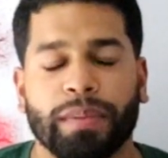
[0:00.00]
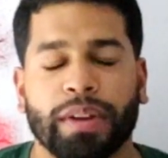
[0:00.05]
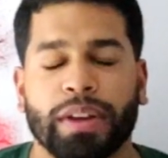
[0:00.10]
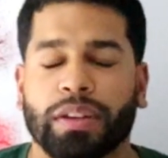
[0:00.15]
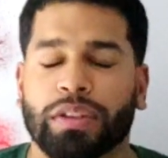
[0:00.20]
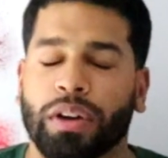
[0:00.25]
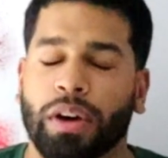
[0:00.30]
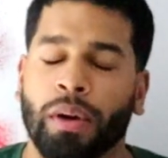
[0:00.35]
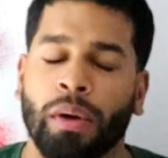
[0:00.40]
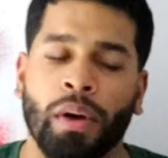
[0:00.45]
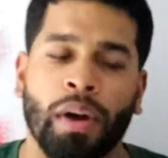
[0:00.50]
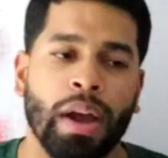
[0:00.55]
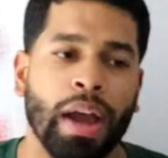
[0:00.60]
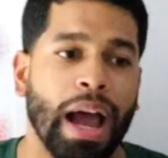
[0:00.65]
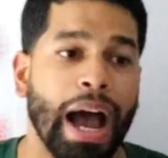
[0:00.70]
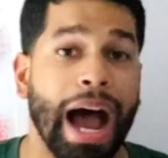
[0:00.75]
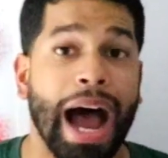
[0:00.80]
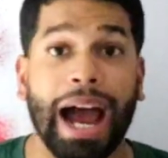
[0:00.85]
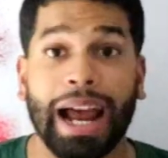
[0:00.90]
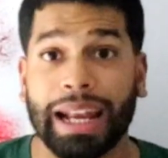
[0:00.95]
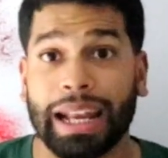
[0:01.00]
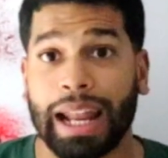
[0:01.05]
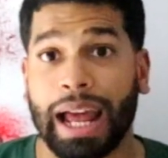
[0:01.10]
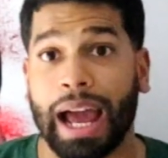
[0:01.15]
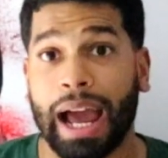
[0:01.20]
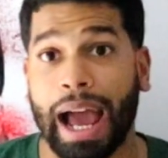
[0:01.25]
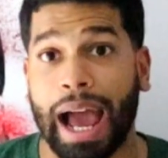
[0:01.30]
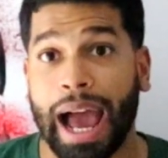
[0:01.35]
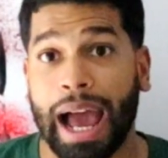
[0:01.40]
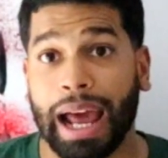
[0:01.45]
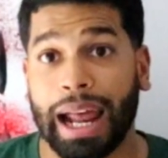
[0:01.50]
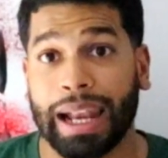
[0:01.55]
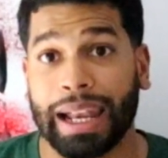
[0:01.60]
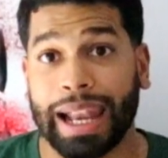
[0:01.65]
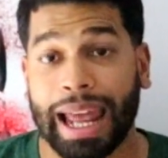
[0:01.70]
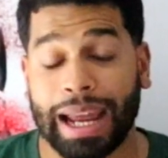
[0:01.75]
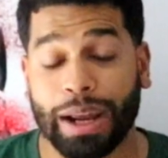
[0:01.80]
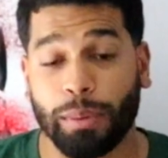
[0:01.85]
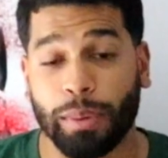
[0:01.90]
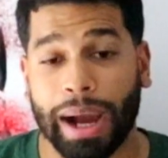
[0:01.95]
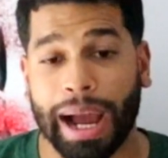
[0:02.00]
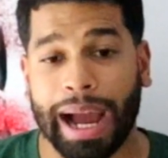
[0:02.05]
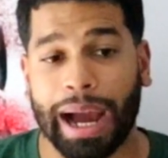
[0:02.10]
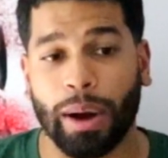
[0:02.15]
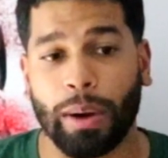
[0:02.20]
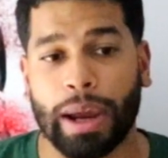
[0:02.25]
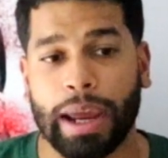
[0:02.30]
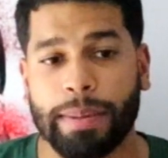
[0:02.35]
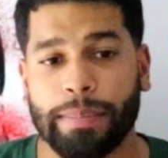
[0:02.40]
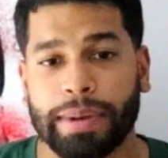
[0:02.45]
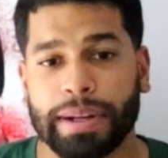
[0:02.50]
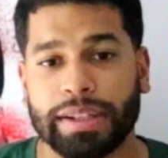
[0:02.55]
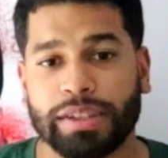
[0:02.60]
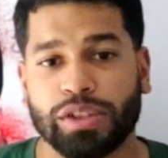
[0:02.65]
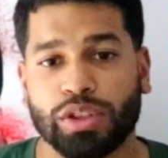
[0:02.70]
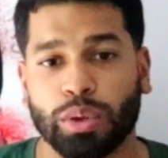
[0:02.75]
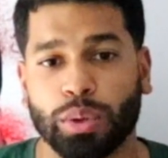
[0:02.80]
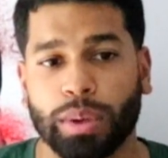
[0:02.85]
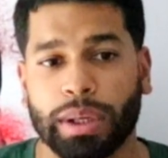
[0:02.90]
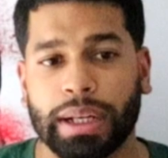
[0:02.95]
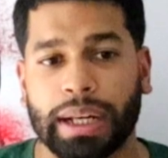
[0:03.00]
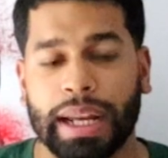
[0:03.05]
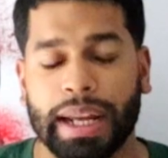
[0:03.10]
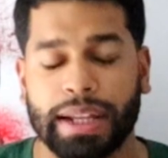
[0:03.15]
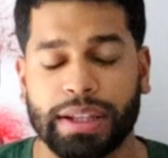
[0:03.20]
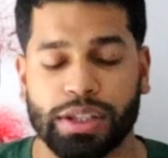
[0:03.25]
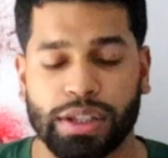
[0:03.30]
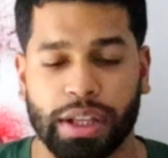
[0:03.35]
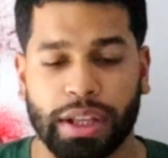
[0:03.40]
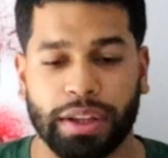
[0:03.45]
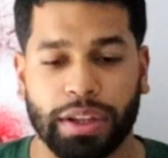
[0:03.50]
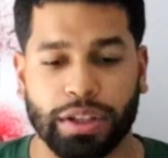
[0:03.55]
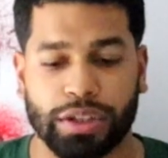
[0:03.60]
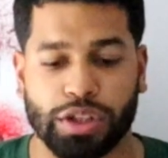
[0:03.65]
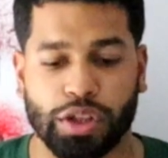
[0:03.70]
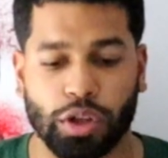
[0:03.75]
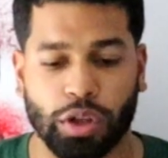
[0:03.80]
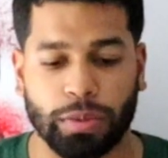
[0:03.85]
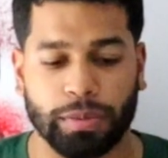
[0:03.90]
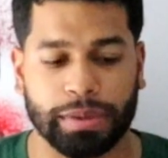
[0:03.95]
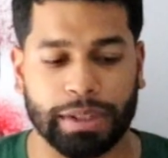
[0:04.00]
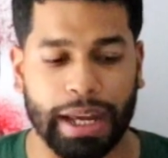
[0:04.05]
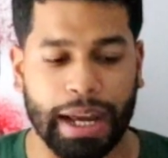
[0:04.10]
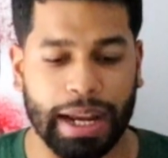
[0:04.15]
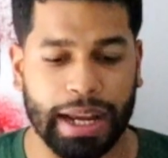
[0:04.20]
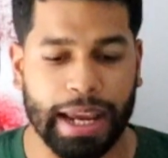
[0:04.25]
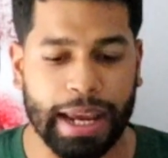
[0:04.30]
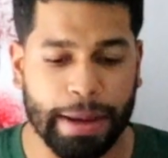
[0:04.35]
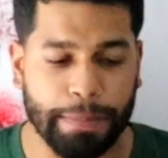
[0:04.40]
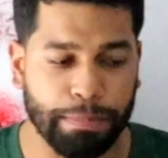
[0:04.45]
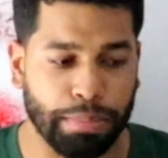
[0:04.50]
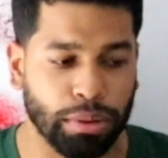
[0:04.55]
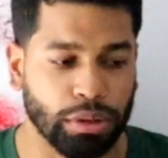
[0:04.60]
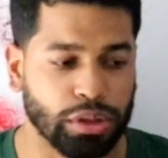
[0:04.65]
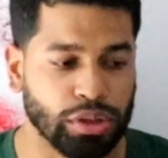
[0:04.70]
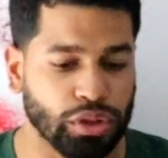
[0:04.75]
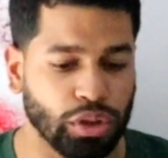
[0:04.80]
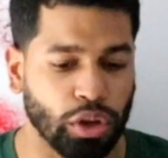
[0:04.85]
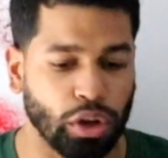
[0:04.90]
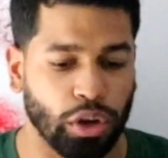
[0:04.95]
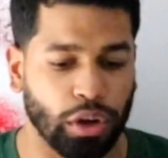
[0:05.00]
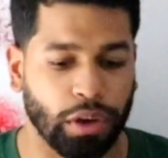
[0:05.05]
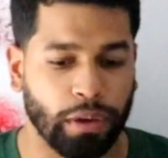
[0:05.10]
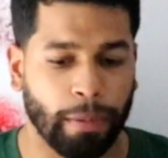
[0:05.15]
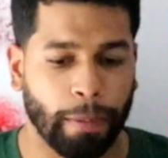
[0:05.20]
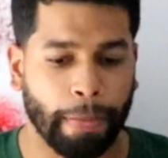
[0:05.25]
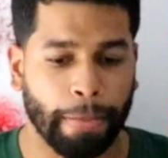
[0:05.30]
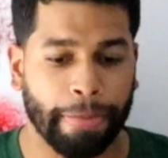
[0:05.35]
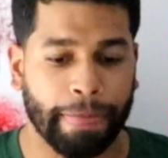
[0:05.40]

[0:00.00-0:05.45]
So I like what Al Haymon is doing in the terms that he puts on,